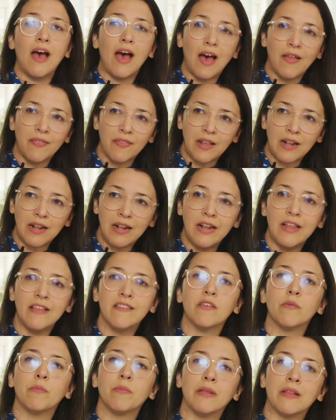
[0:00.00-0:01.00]
and a
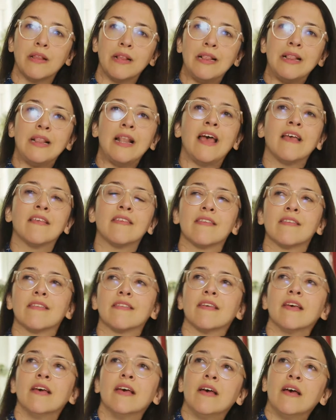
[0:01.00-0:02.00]
little bit
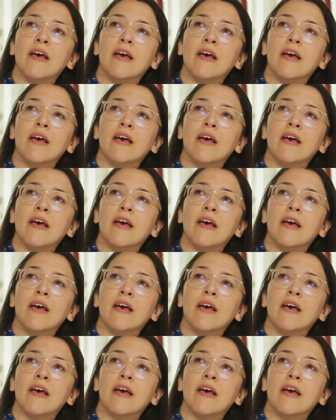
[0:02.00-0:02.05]
less